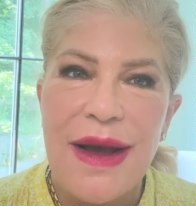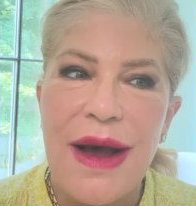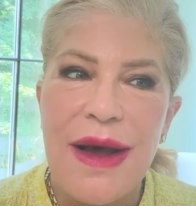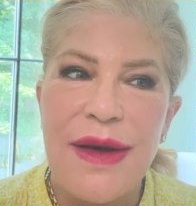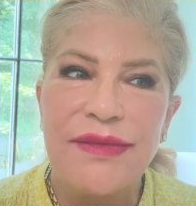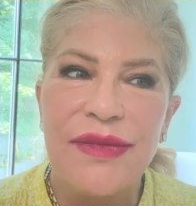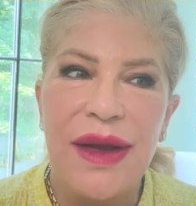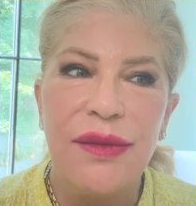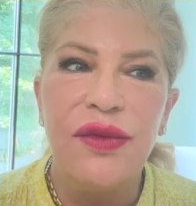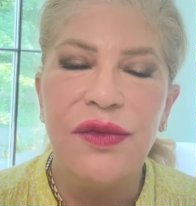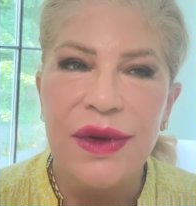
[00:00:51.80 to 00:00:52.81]
Um,
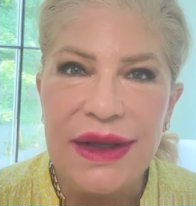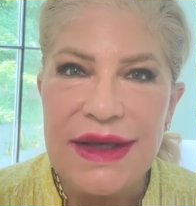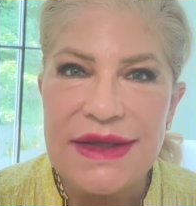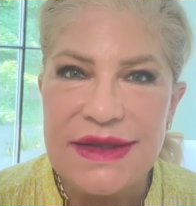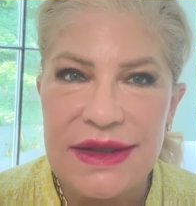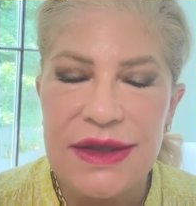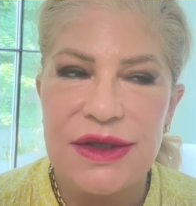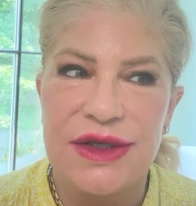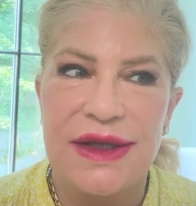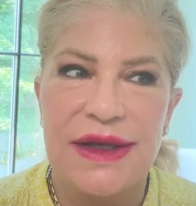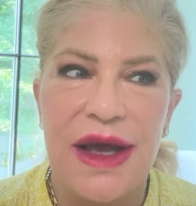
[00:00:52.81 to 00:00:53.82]
I'm really
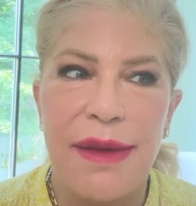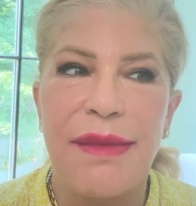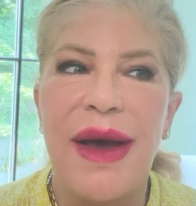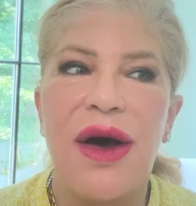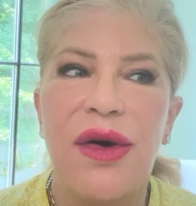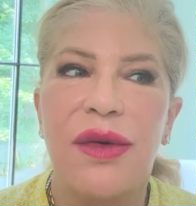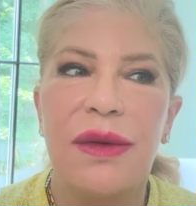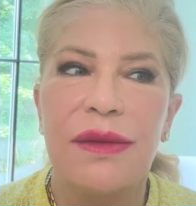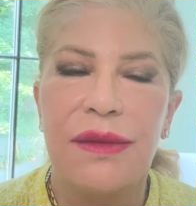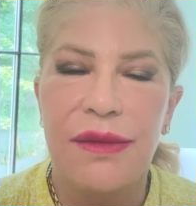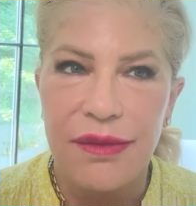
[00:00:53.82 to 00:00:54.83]
diligent about
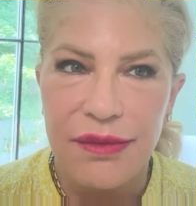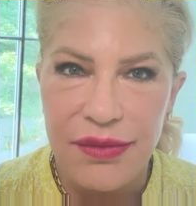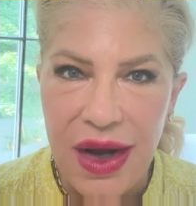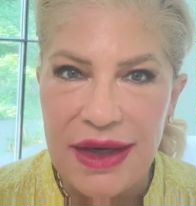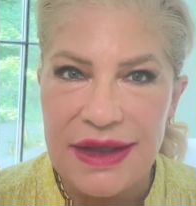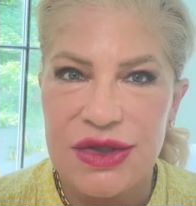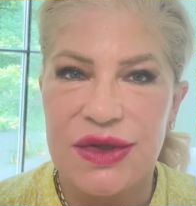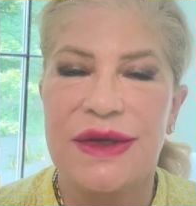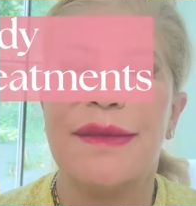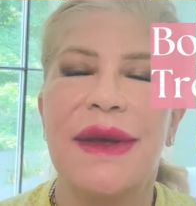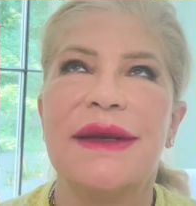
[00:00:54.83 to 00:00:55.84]
body
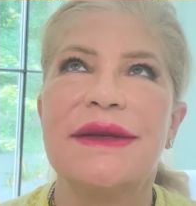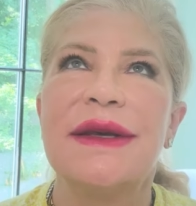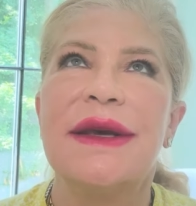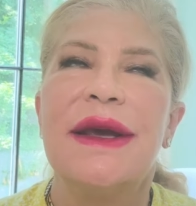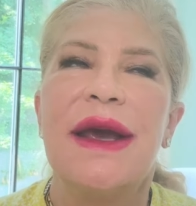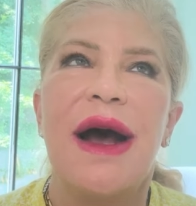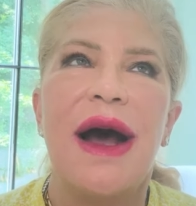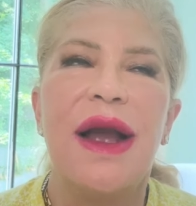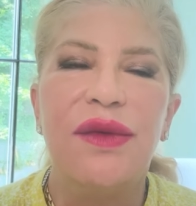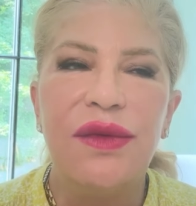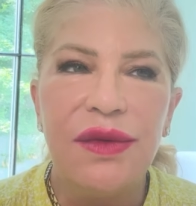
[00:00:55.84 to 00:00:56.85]
treatment.
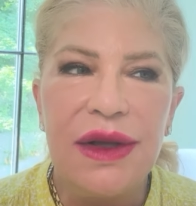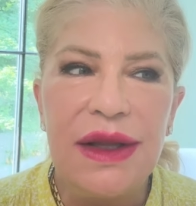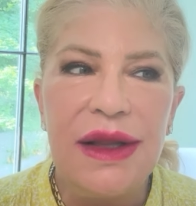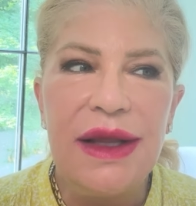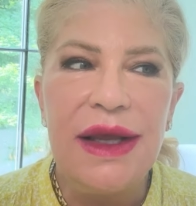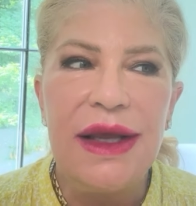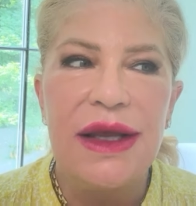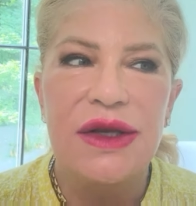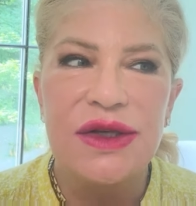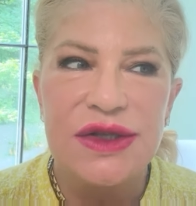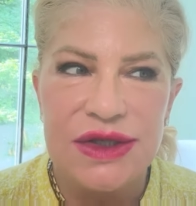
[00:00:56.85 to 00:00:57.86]
I really
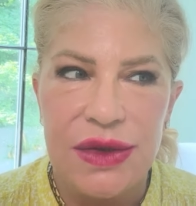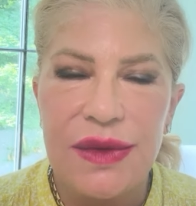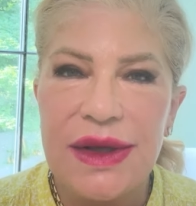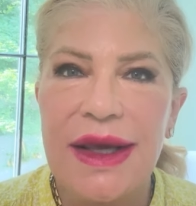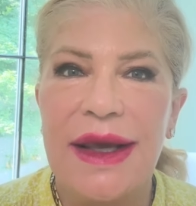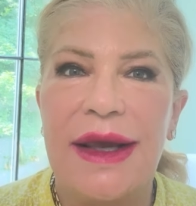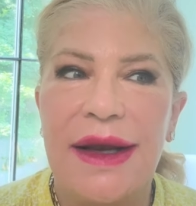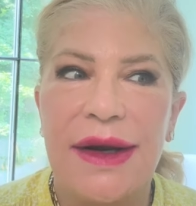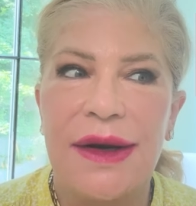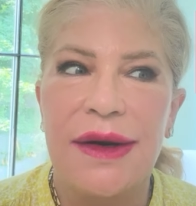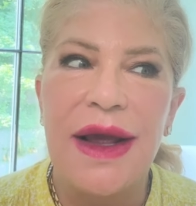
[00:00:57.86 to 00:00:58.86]
don't
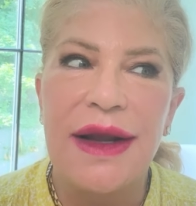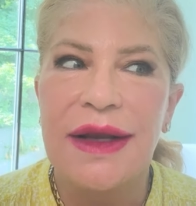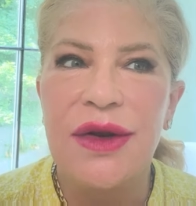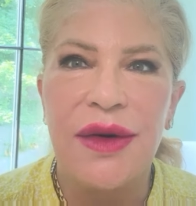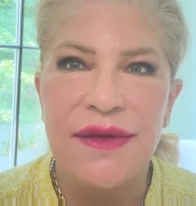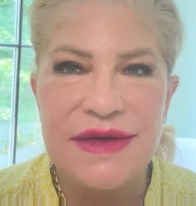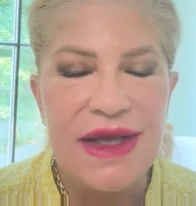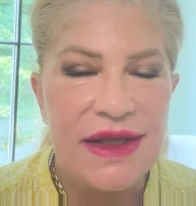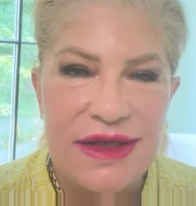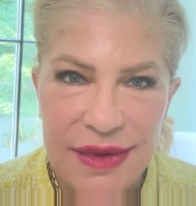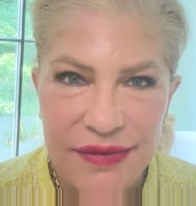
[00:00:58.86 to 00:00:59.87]
care, and I know I've said this